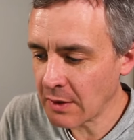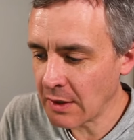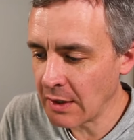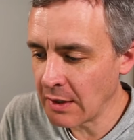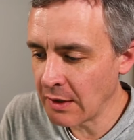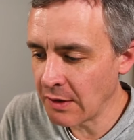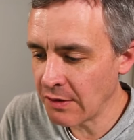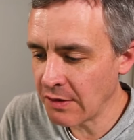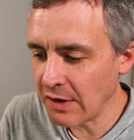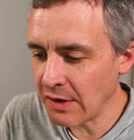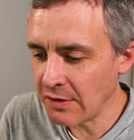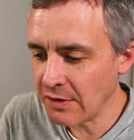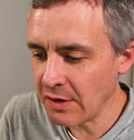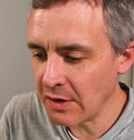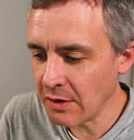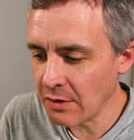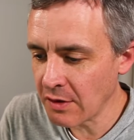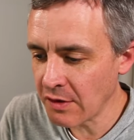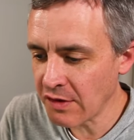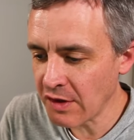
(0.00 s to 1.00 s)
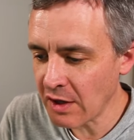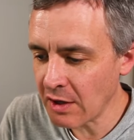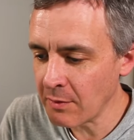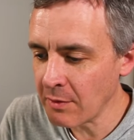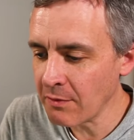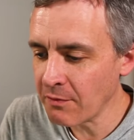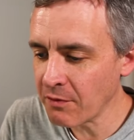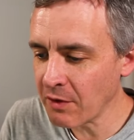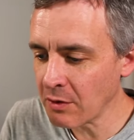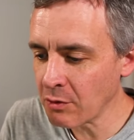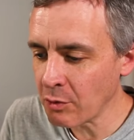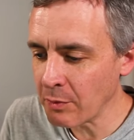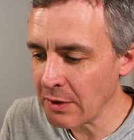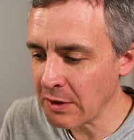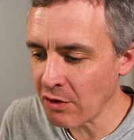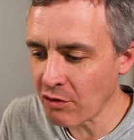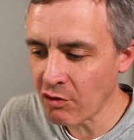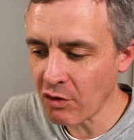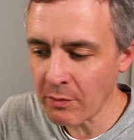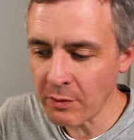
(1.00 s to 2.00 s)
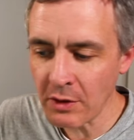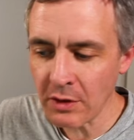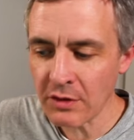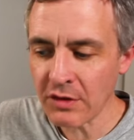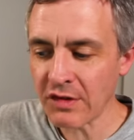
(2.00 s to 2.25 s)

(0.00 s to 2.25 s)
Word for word: And it says here the settlement fund will be distributed